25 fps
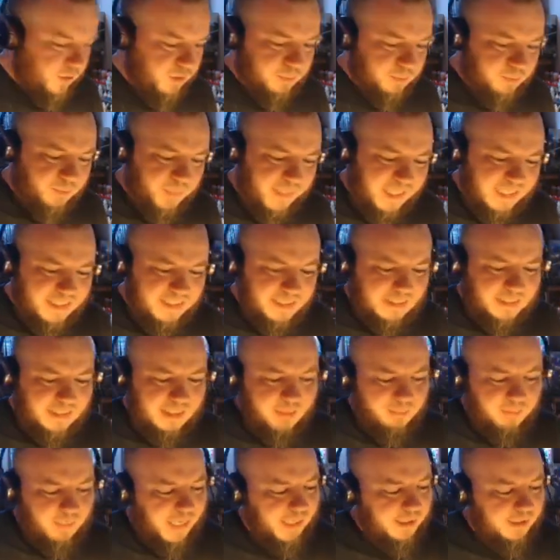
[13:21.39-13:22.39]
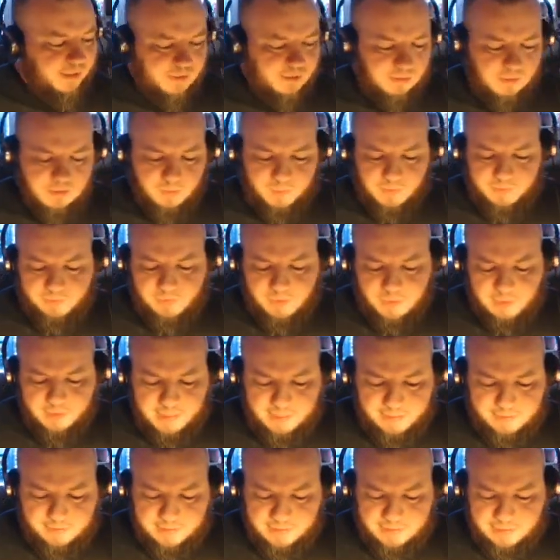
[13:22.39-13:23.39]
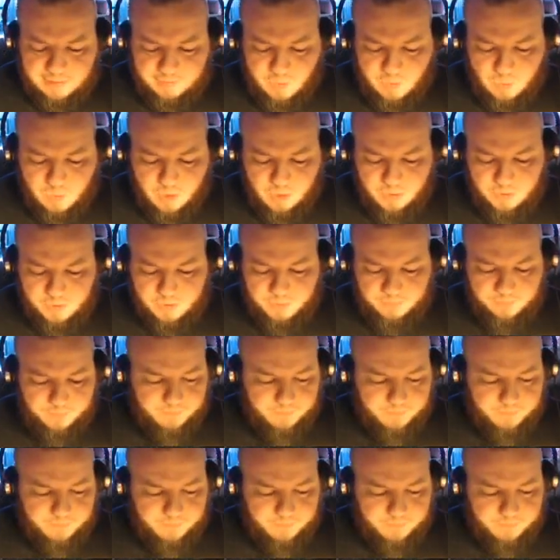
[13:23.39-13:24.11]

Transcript: So it's basically paint that we got there instead of a wash.